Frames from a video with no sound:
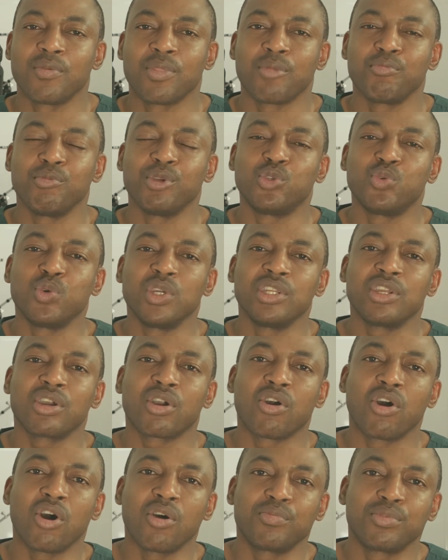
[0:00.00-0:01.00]
between the
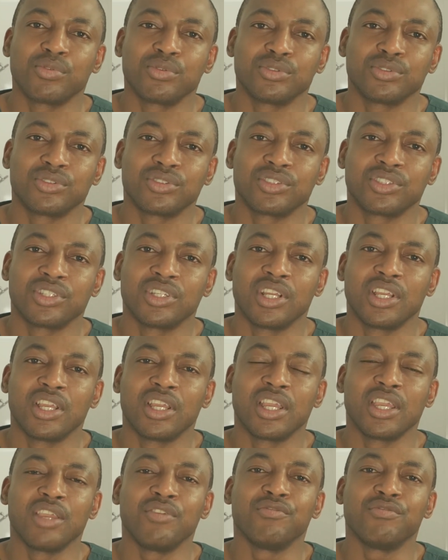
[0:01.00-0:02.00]
couples
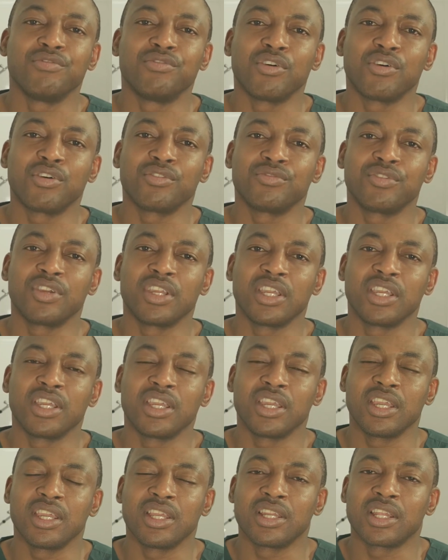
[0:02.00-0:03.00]
involved
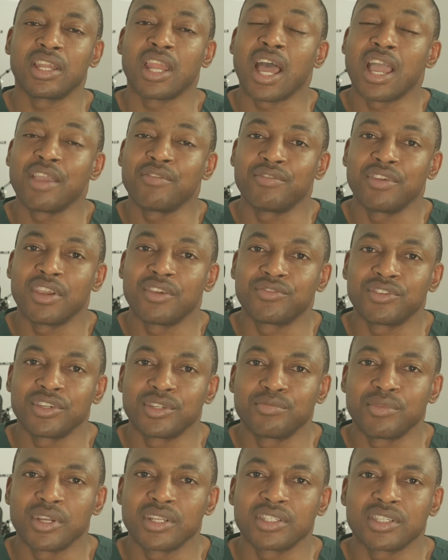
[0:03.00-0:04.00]
in an IVF
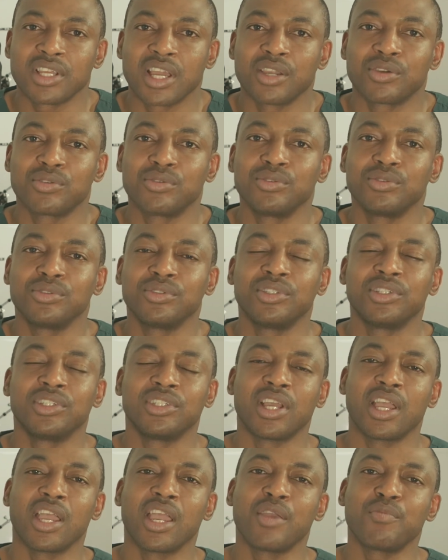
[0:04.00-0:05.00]
treatment cycle.
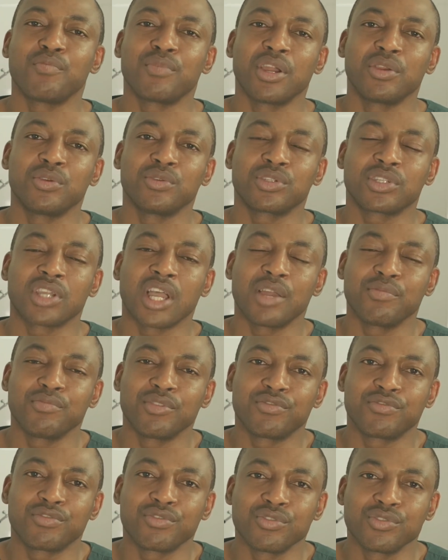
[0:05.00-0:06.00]
The embryos can be
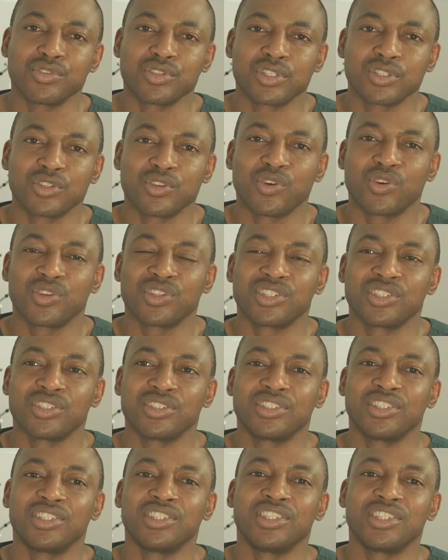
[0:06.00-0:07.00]
frozen until
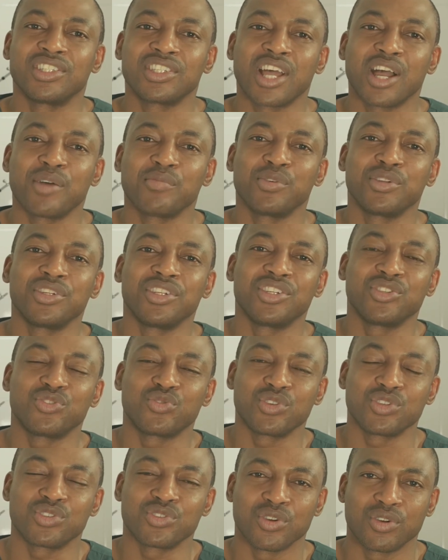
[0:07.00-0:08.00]
the disharmony is
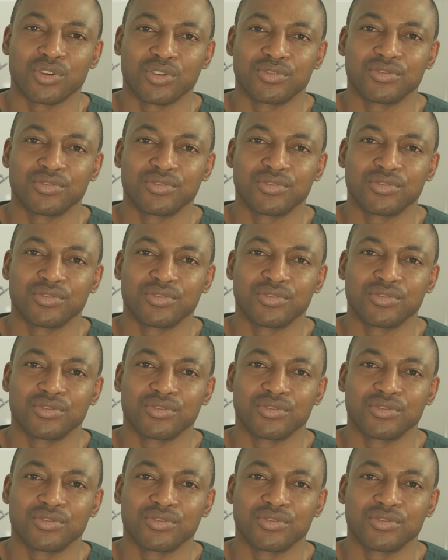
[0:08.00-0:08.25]
resolved.